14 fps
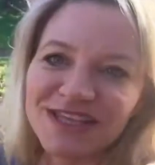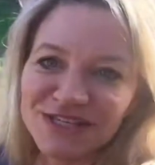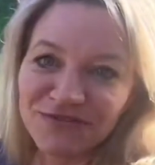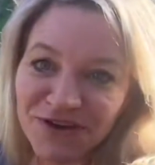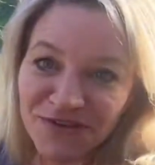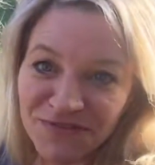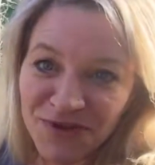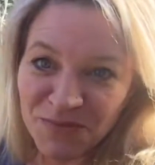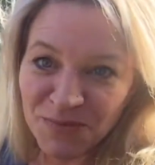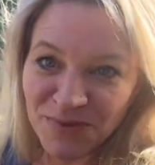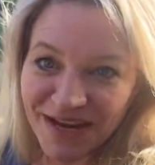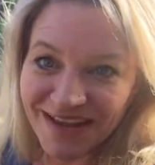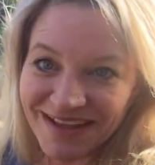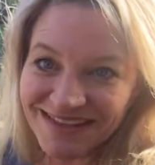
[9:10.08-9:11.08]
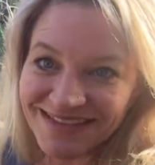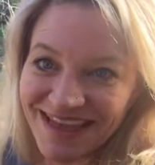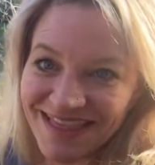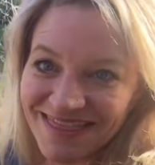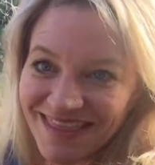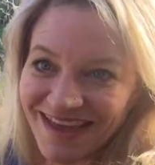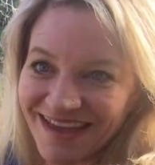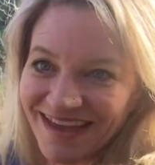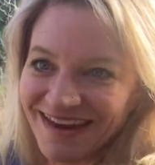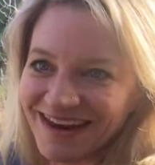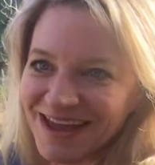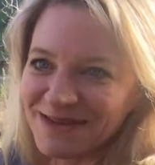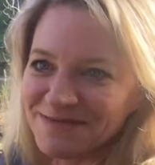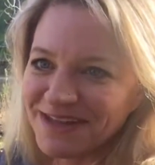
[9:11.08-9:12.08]
this for a few more minutes, and
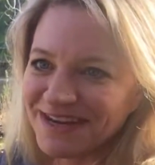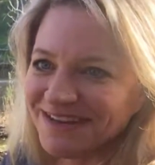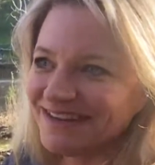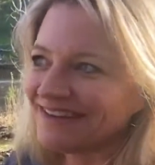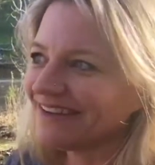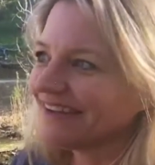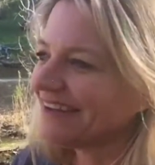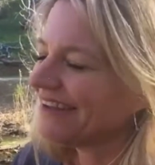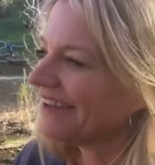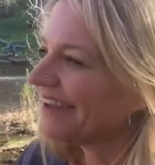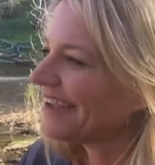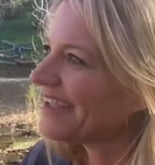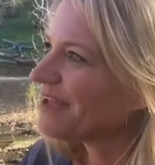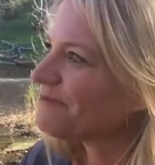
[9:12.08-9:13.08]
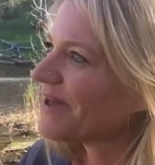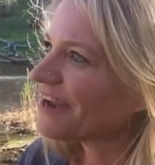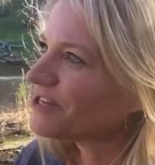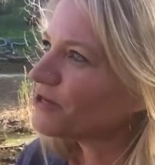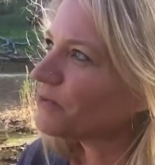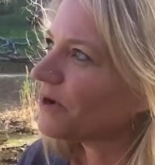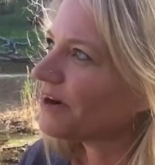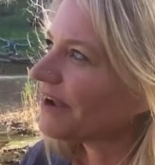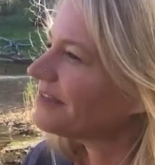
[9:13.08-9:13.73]
then I'm going to get back to work.